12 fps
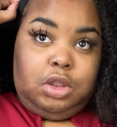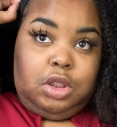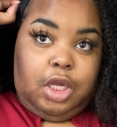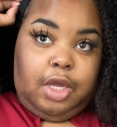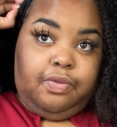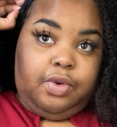
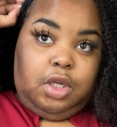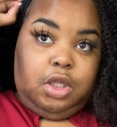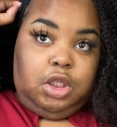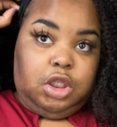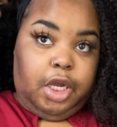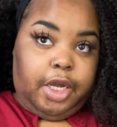
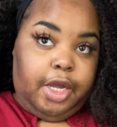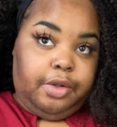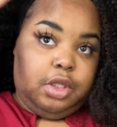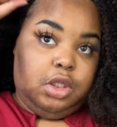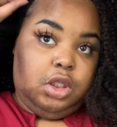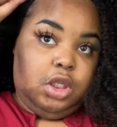definitely check
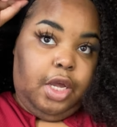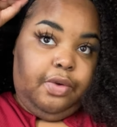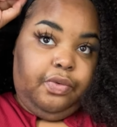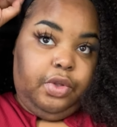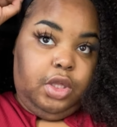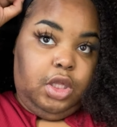out the
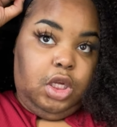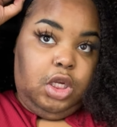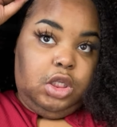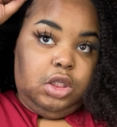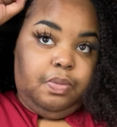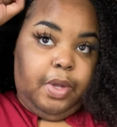site for
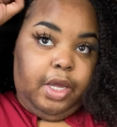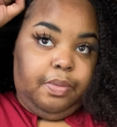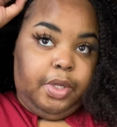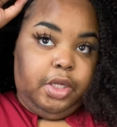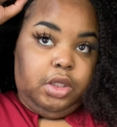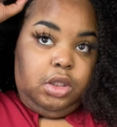these
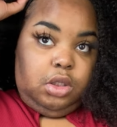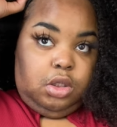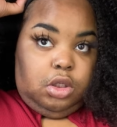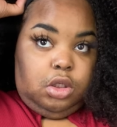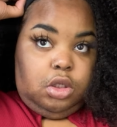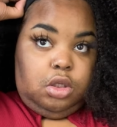
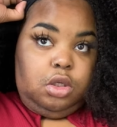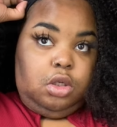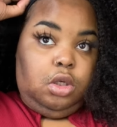babies.